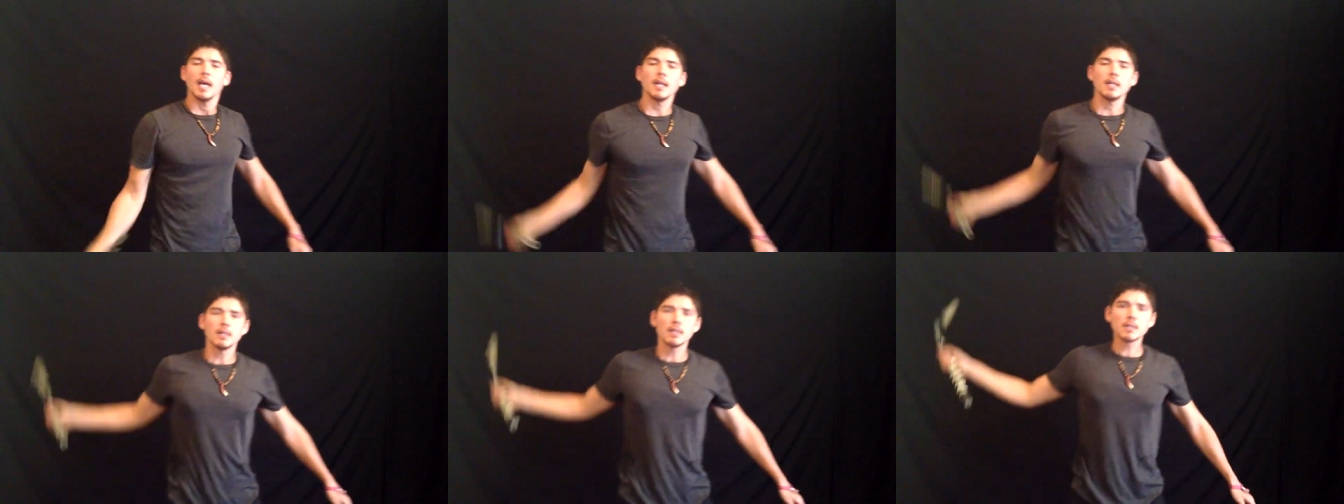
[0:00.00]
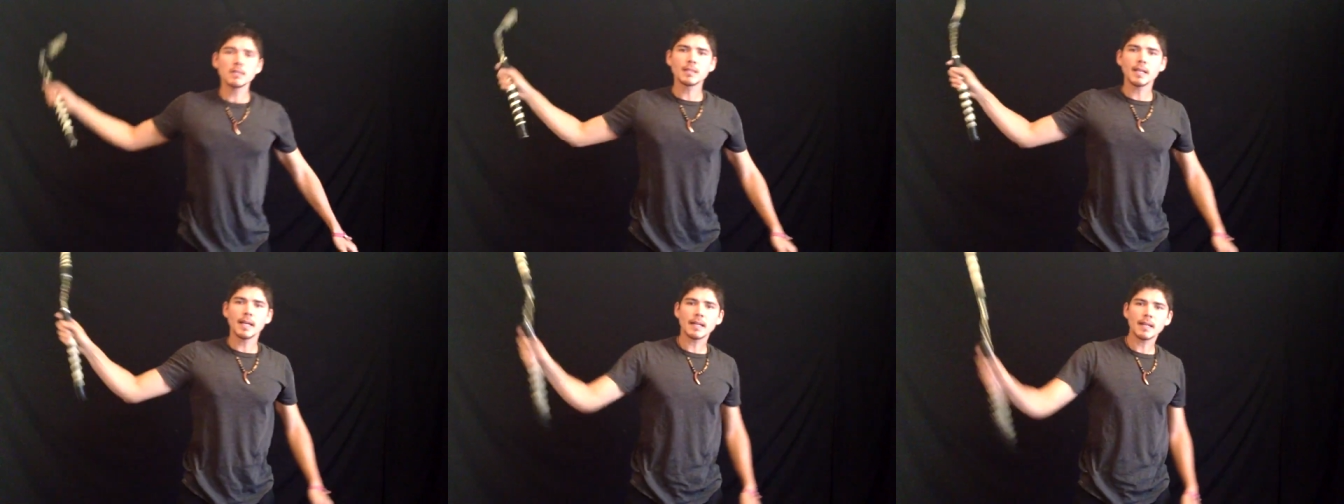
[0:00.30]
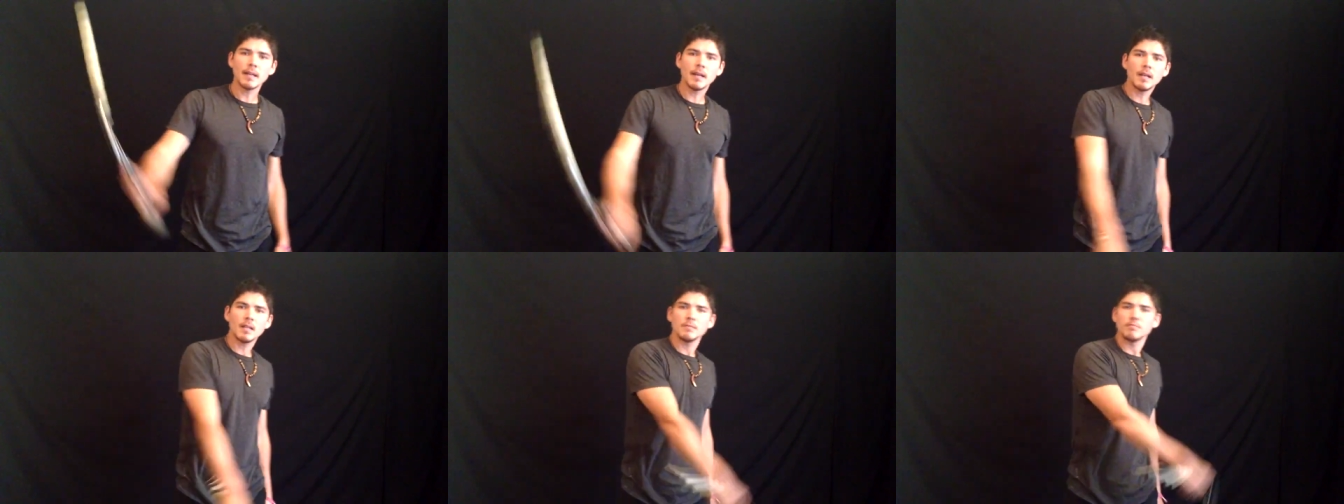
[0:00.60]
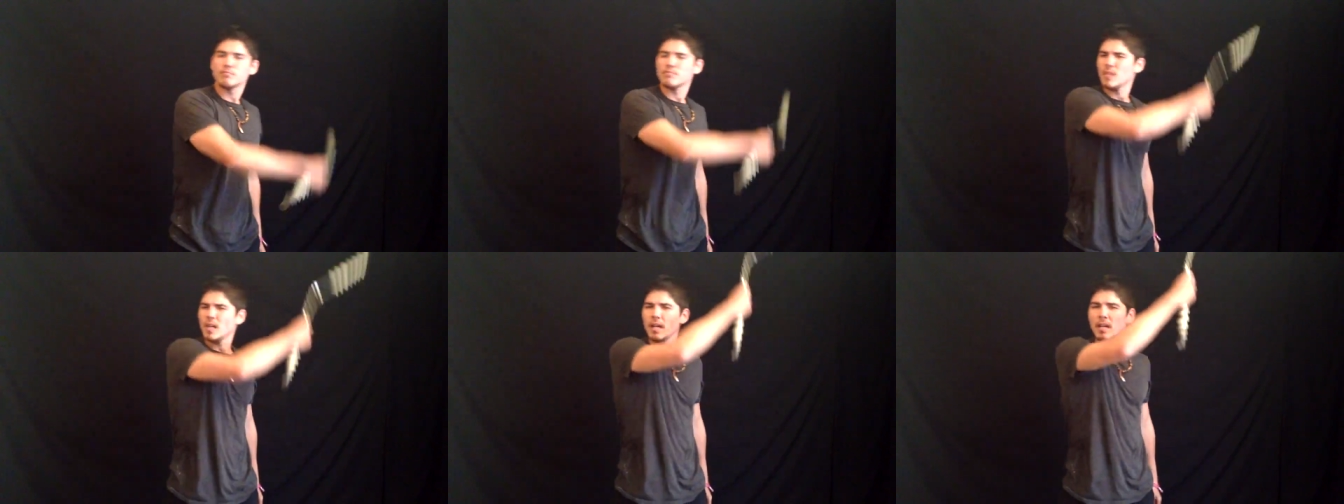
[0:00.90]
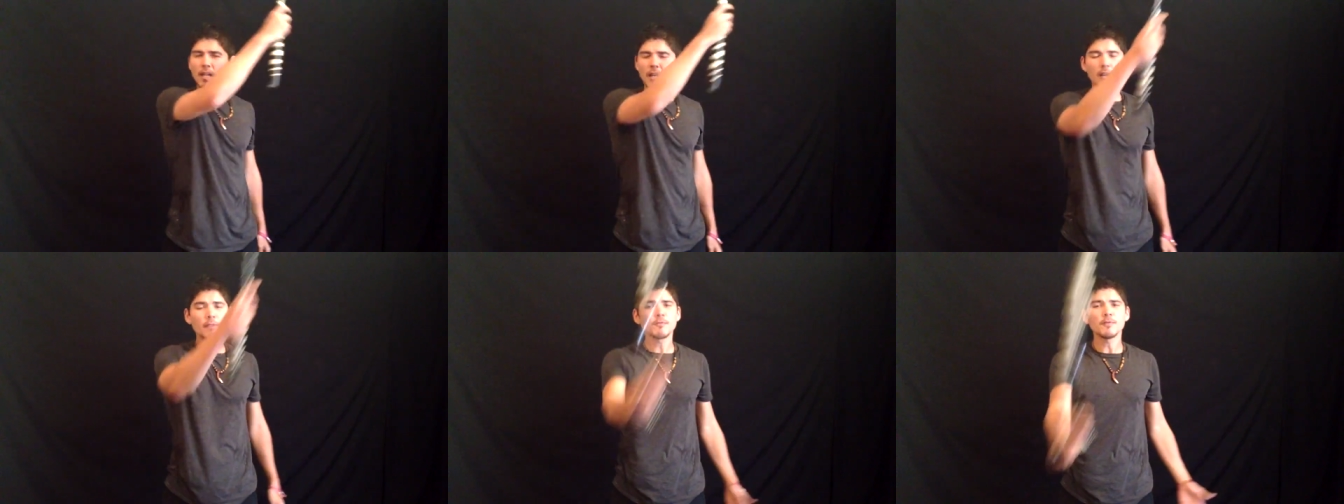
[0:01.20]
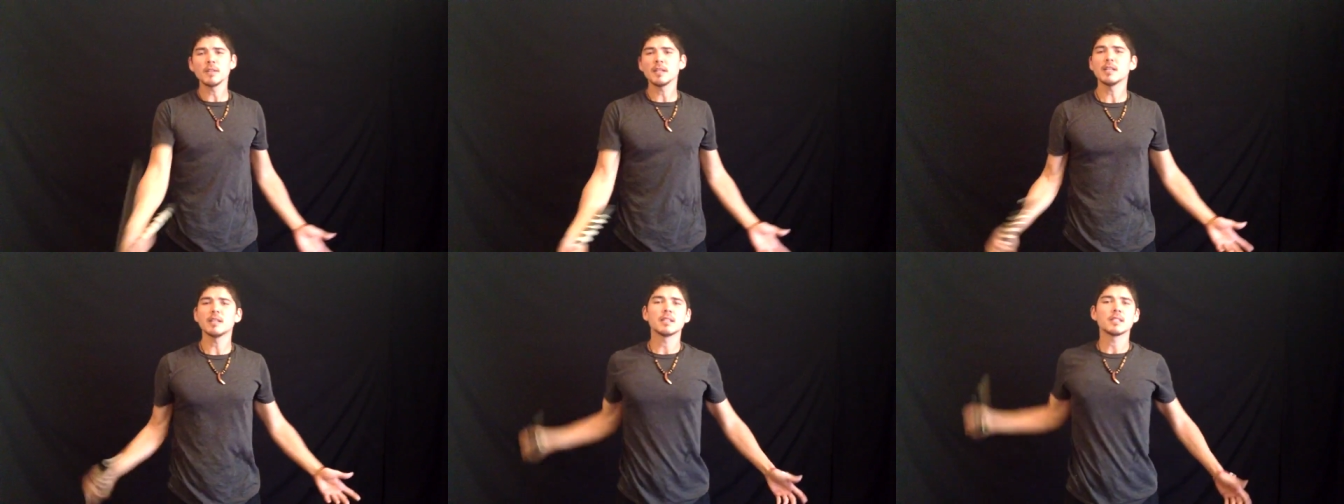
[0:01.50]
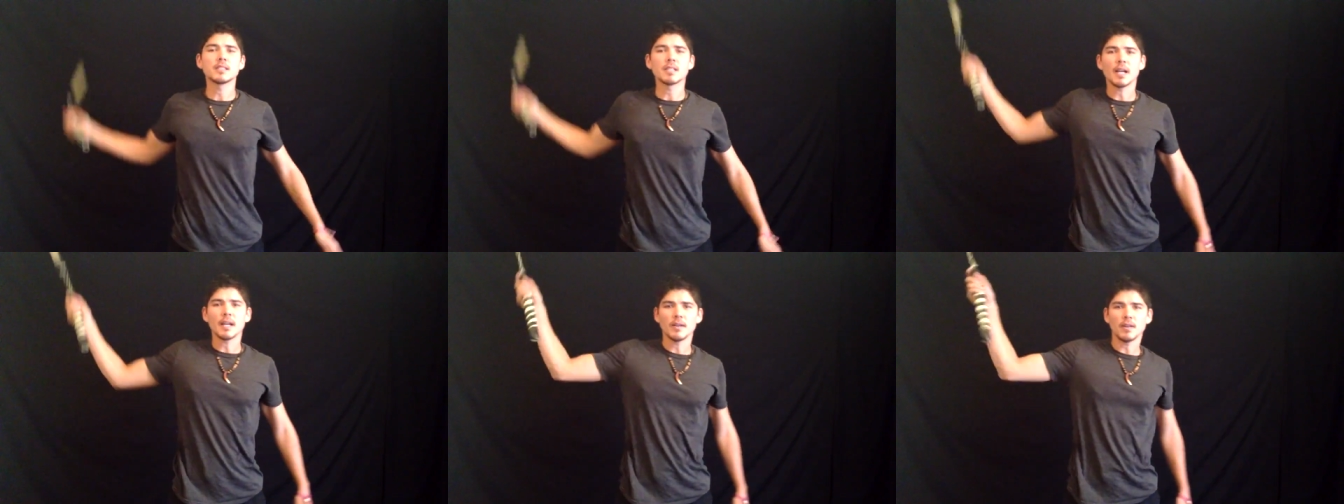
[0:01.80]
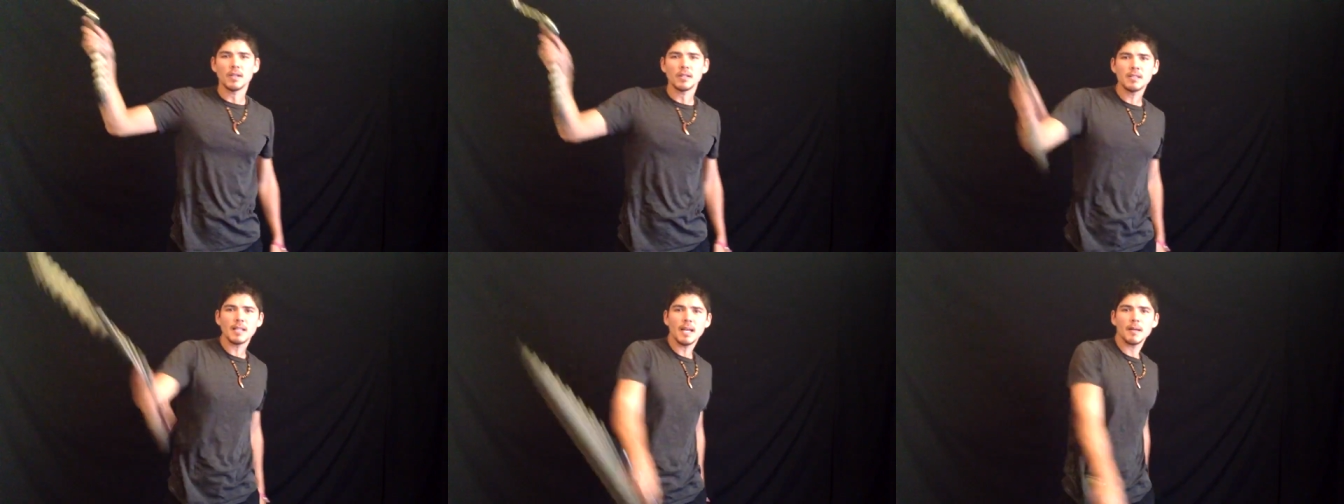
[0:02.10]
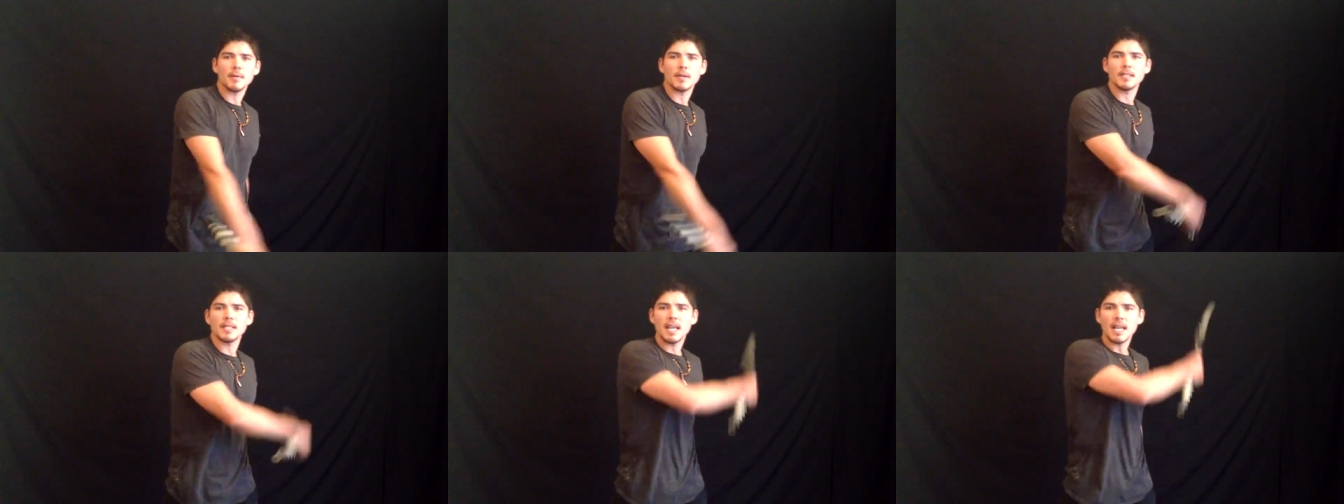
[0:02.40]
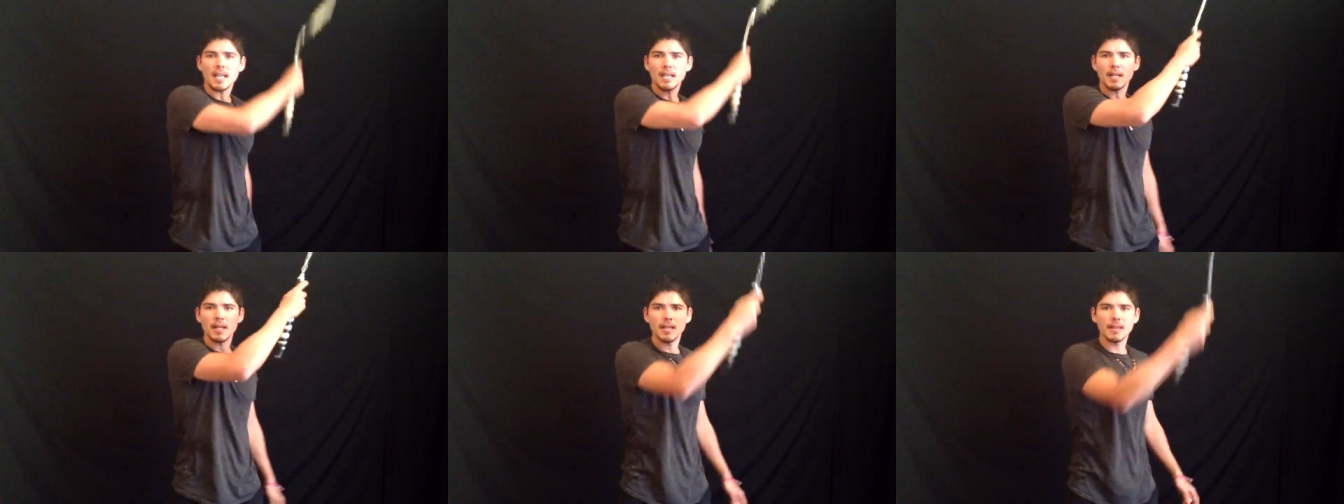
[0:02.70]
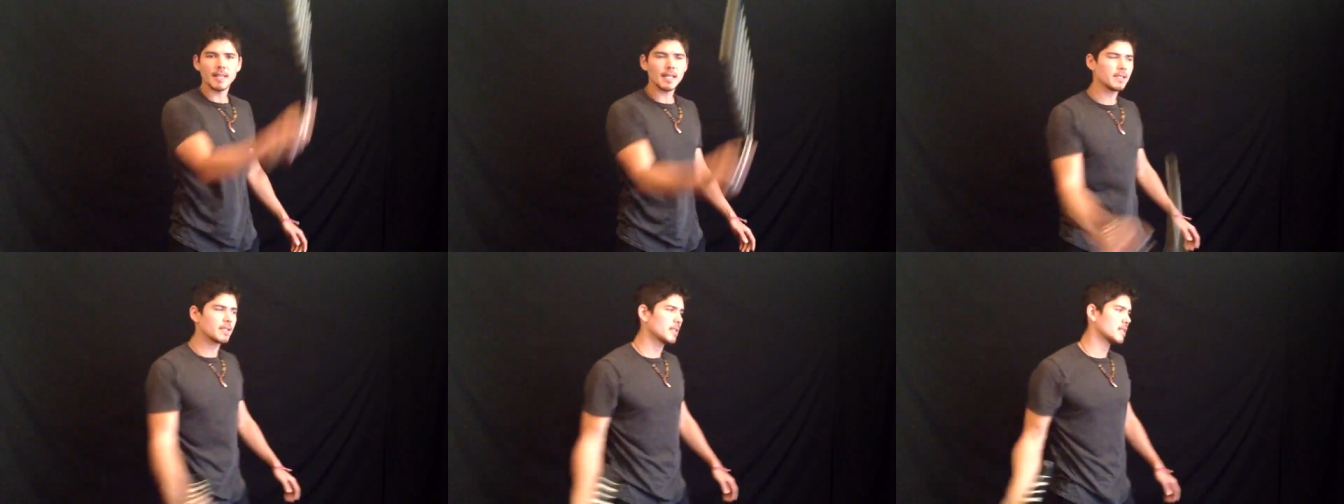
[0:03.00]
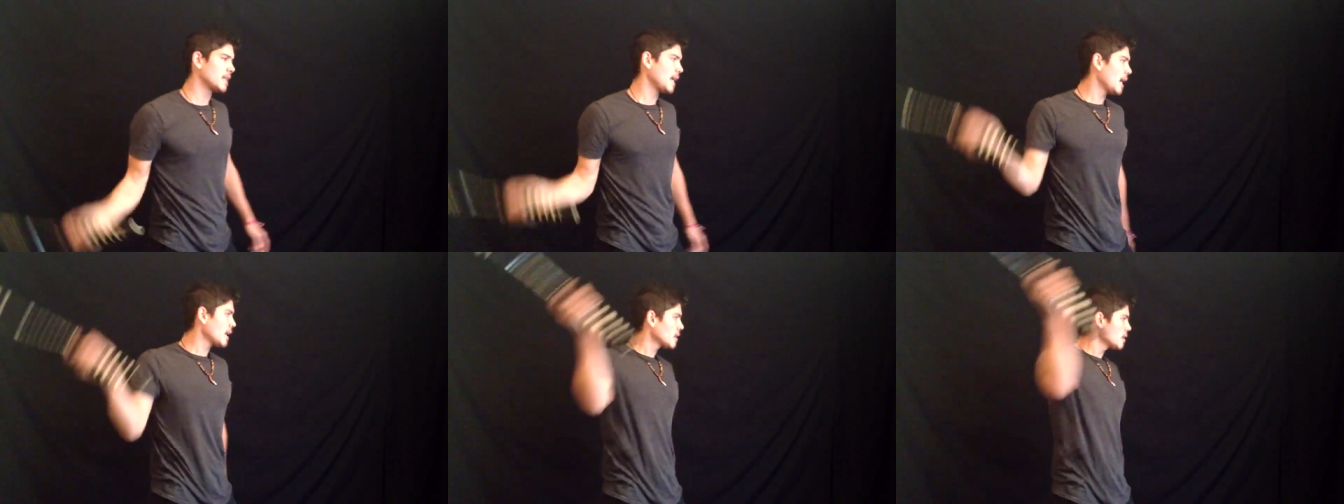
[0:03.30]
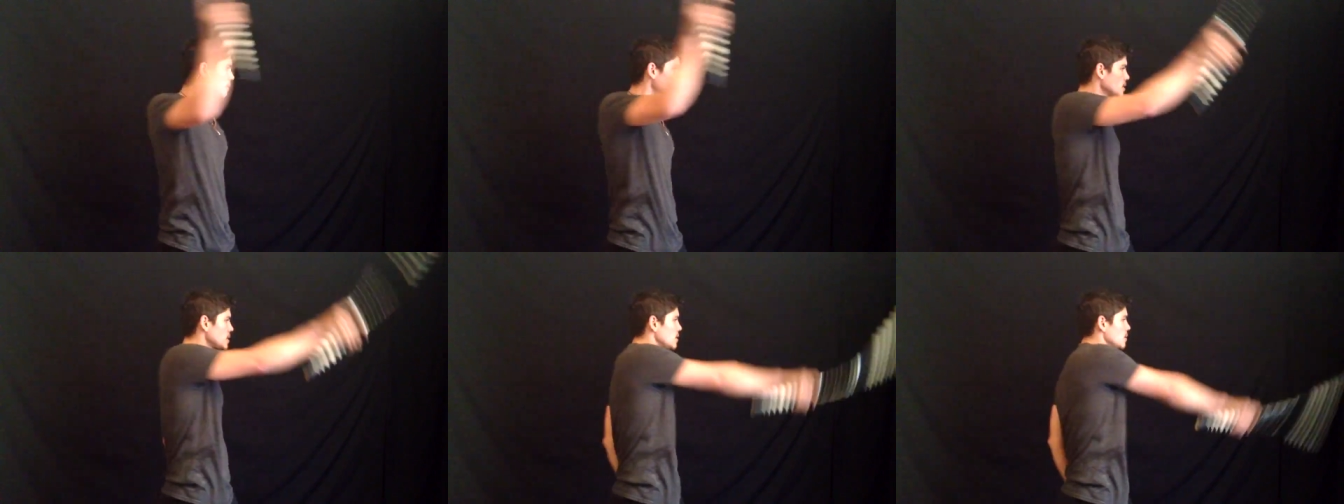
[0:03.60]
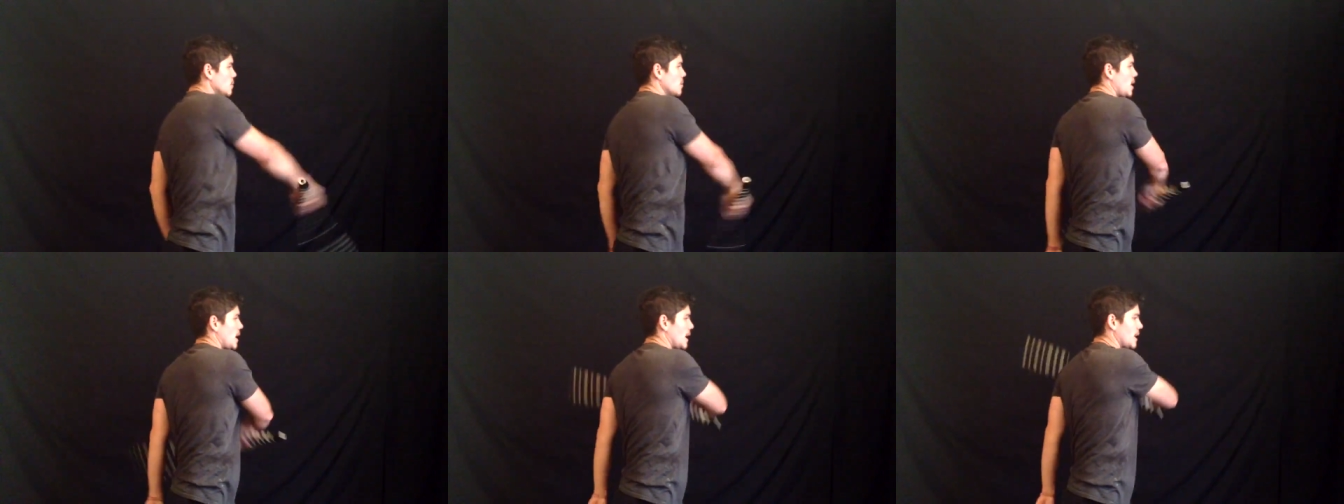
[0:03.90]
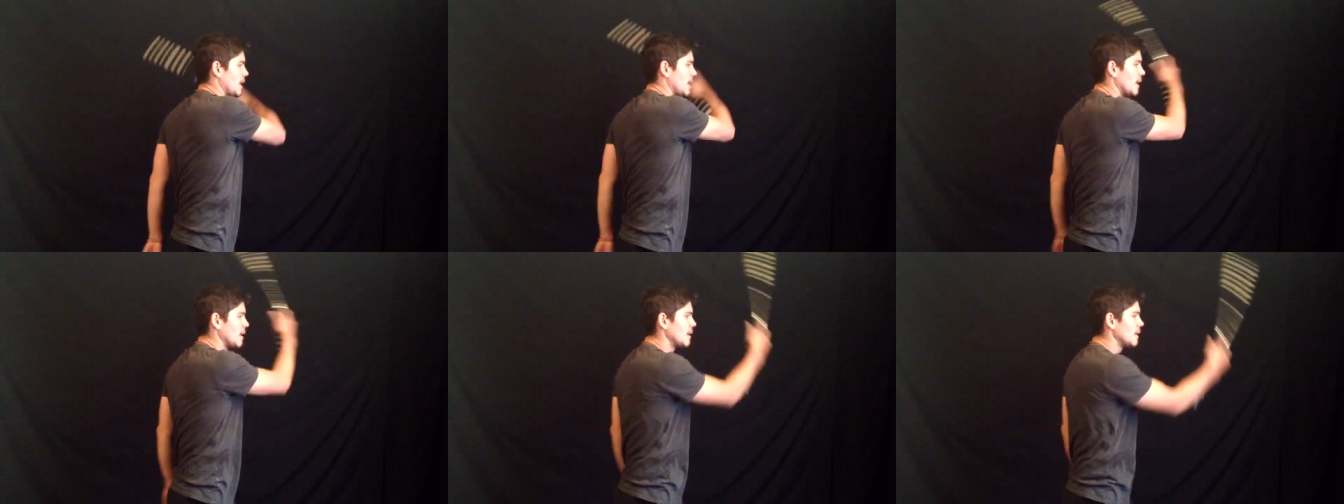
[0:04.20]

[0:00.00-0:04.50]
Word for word: and it looks like a, infinity sign or a sideways 8. That's exactly what you want.